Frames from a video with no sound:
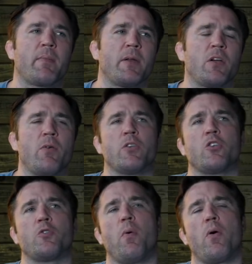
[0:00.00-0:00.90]
But he's always a
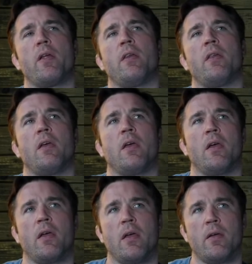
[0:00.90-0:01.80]
sport in
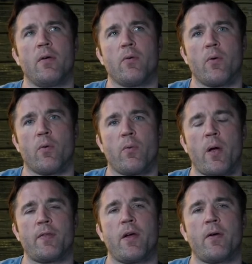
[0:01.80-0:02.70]

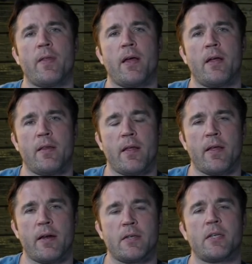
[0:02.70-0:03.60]
right there in
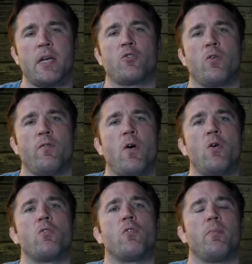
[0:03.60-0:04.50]
that essential
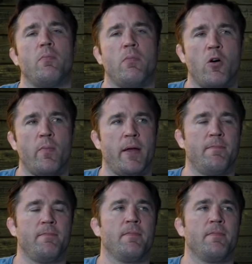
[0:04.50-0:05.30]
vulnerable moment.